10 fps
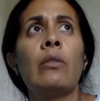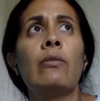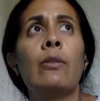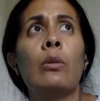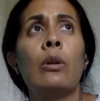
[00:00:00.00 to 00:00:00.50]

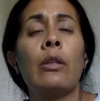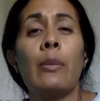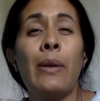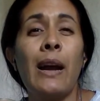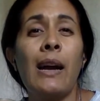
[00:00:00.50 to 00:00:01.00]
for
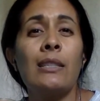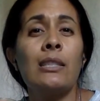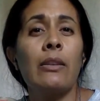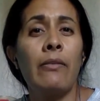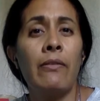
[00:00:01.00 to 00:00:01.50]
the
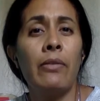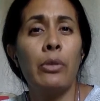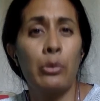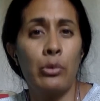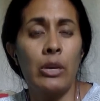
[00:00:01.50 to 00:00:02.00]
past
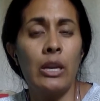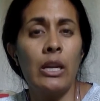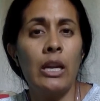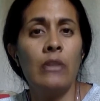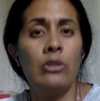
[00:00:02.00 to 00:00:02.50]

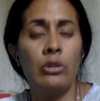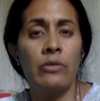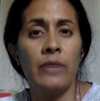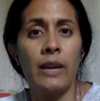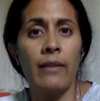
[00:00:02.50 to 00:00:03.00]
3 to
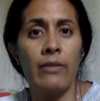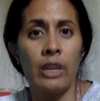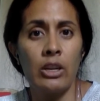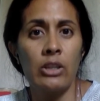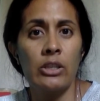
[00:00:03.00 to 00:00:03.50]
5
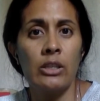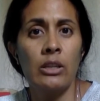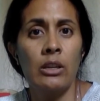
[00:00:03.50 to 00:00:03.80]
years.